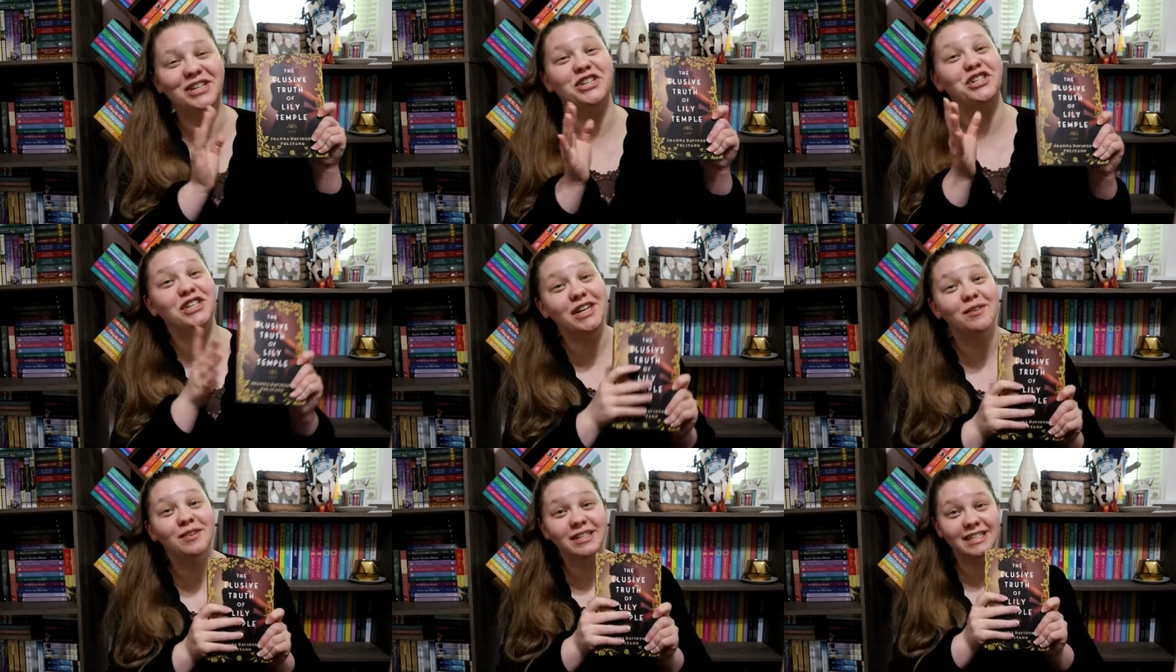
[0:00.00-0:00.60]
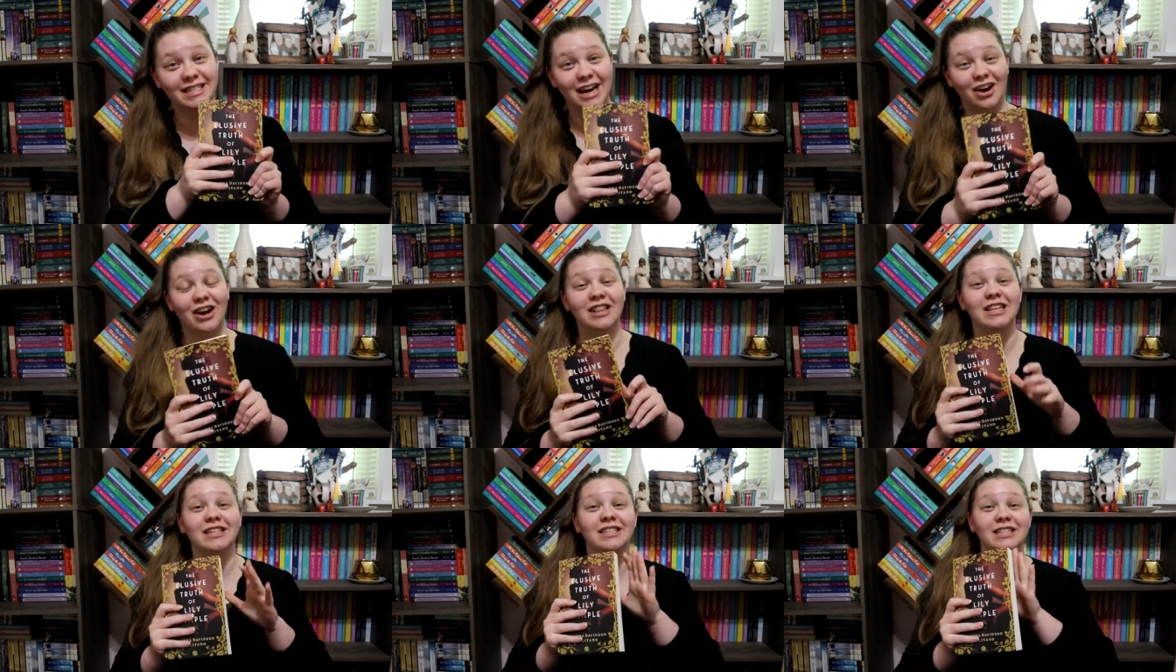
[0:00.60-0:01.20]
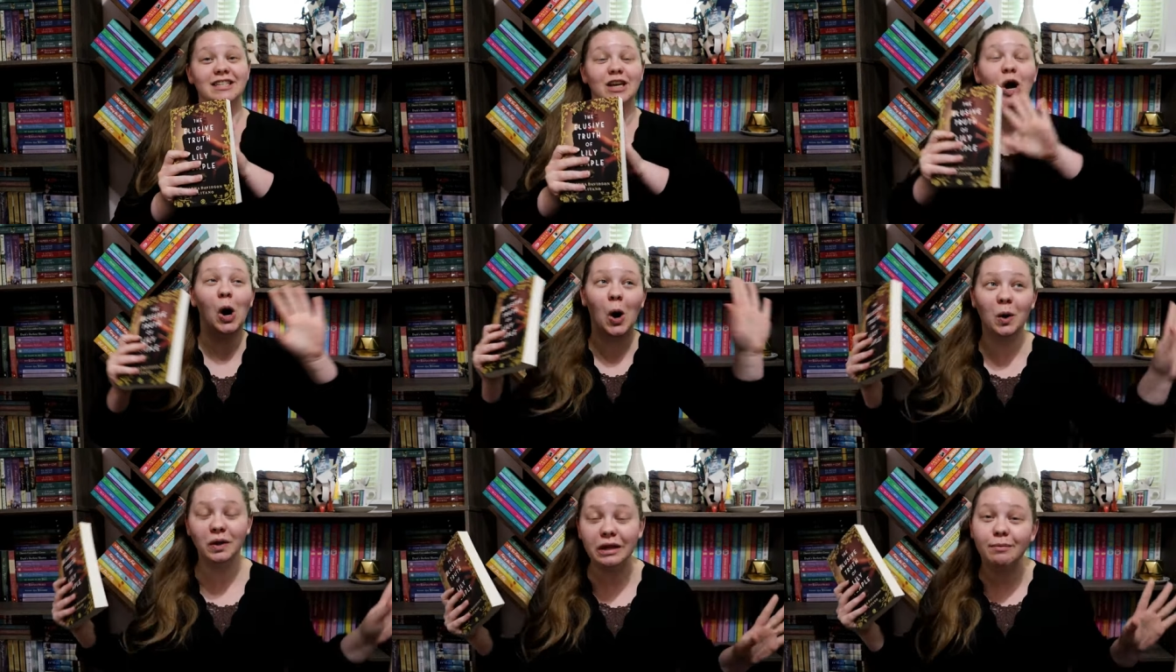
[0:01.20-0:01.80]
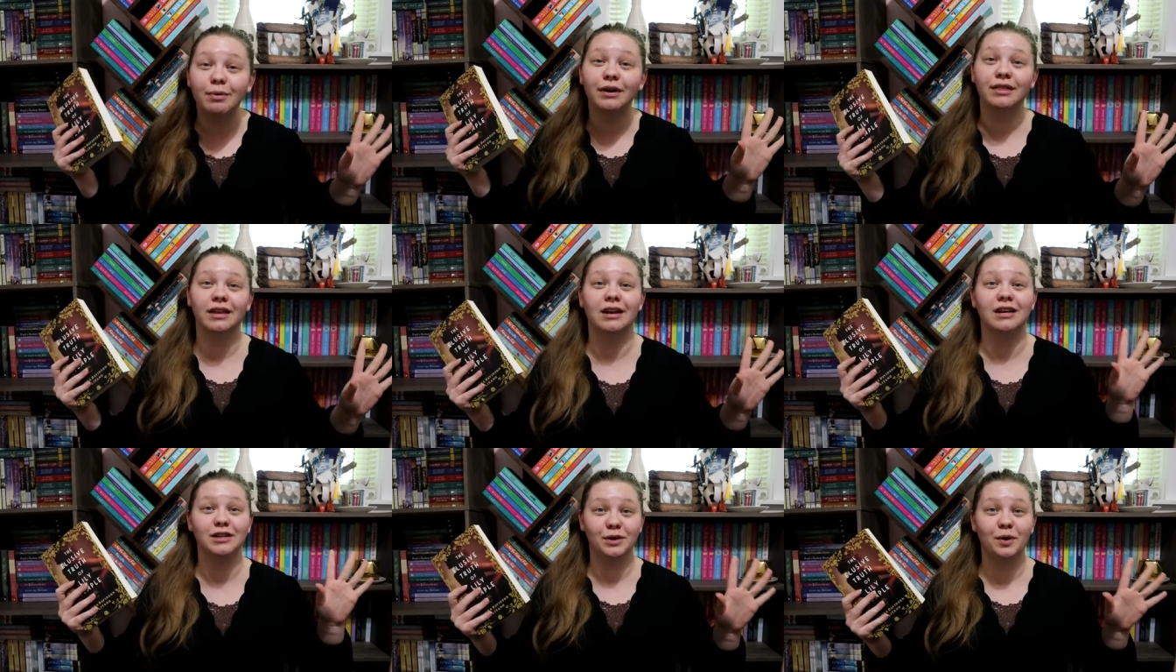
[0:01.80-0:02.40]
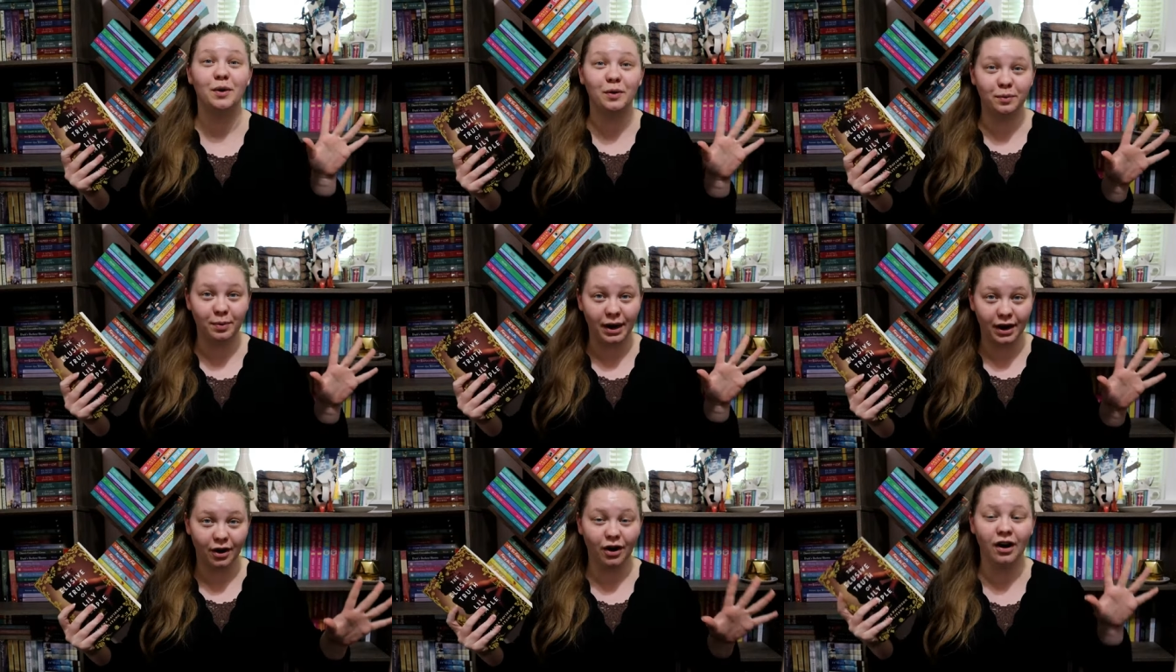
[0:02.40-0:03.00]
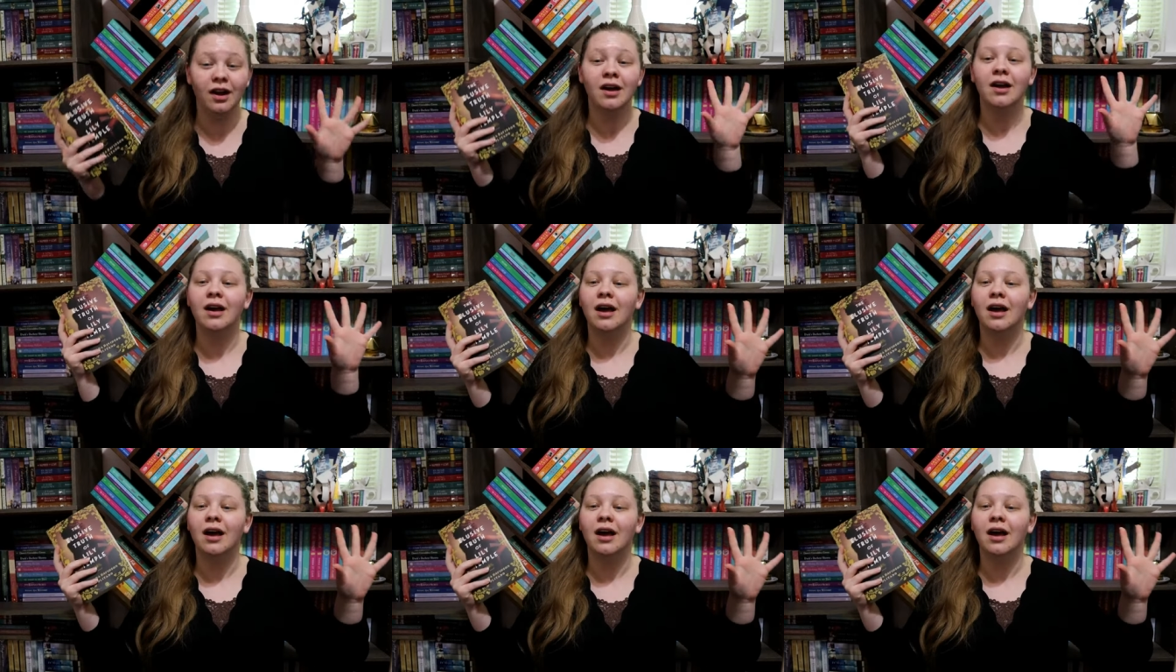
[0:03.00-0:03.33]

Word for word: And she was there. And this is the only book that I don't own by her.